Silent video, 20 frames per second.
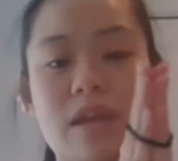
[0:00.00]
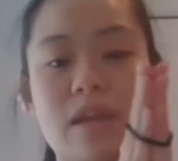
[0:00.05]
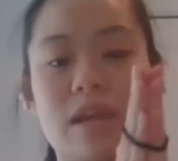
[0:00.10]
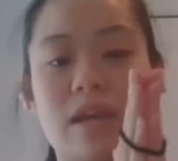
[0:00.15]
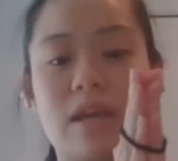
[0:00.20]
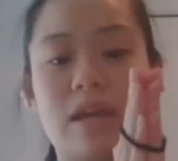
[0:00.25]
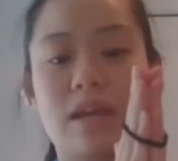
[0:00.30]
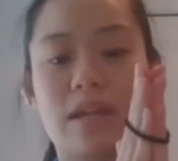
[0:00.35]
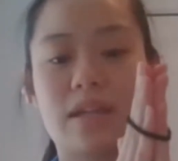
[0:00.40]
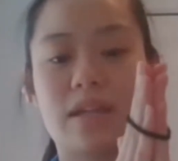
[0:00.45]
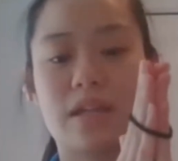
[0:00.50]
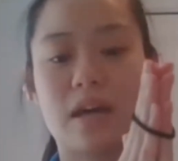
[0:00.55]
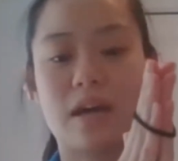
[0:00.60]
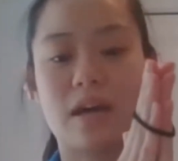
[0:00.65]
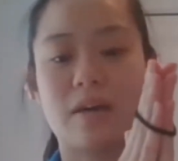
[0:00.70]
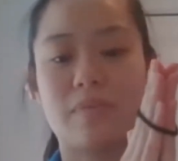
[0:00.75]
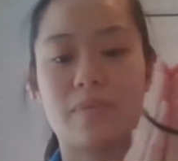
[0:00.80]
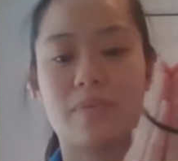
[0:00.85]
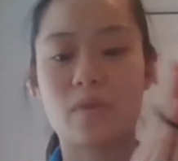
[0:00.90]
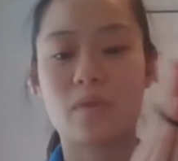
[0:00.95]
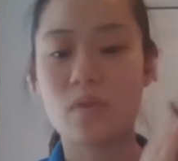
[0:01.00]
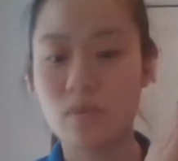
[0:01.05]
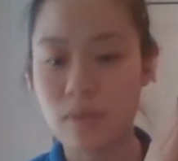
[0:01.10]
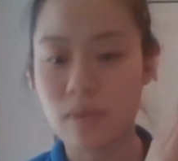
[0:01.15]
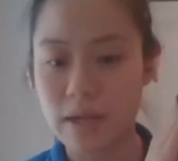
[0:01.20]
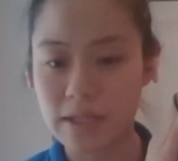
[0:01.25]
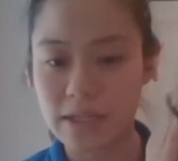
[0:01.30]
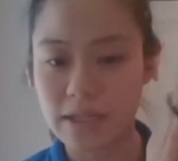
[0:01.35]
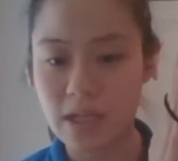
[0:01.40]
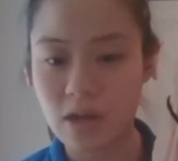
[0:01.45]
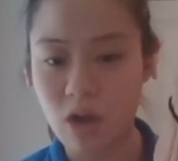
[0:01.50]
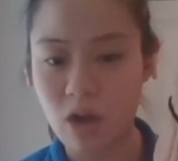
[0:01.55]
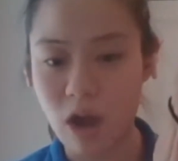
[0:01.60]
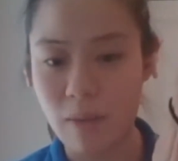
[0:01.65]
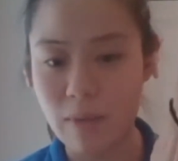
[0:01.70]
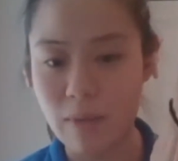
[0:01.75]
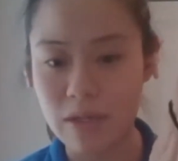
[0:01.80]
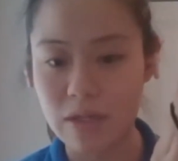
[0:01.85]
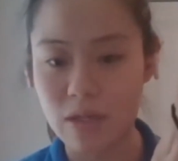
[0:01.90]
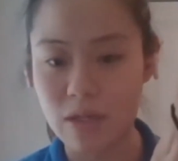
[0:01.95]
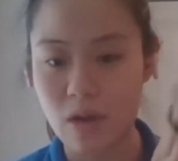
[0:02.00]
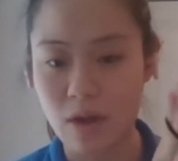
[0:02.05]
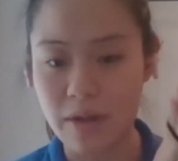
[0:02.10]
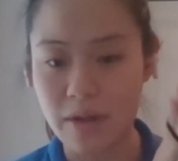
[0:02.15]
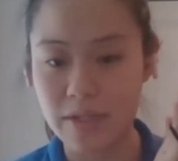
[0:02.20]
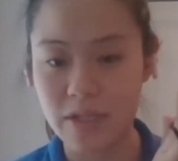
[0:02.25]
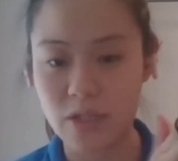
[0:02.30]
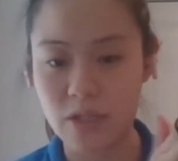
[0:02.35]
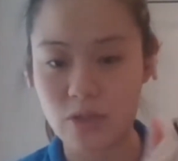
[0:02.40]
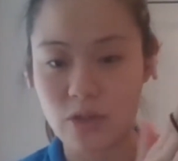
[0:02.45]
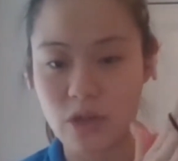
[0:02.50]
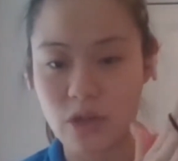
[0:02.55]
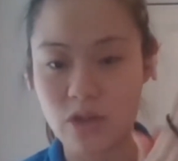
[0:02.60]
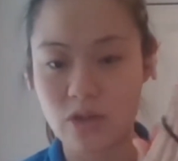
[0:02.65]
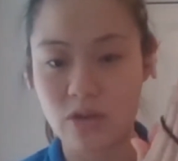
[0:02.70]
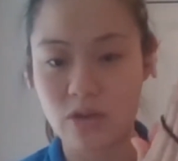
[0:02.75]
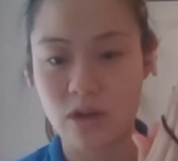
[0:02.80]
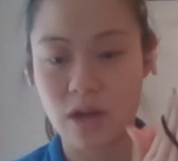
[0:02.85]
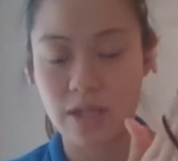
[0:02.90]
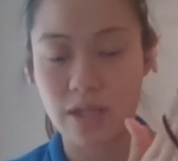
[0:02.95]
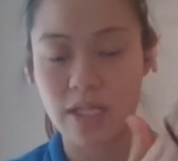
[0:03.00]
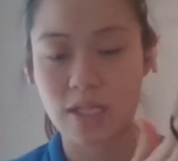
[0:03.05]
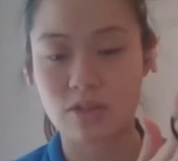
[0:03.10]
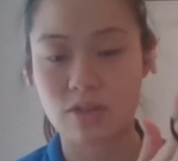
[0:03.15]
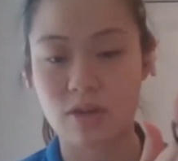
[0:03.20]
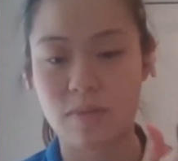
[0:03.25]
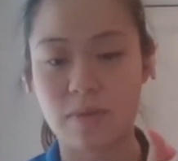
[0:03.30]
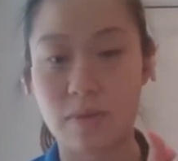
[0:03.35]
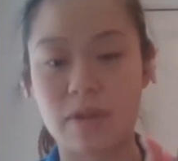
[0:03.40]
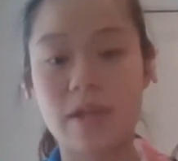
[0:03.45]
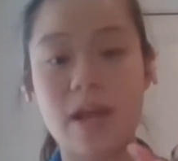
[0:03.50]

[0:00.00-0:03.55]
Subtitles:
is, oh, I see a comment, concentration causes tremor.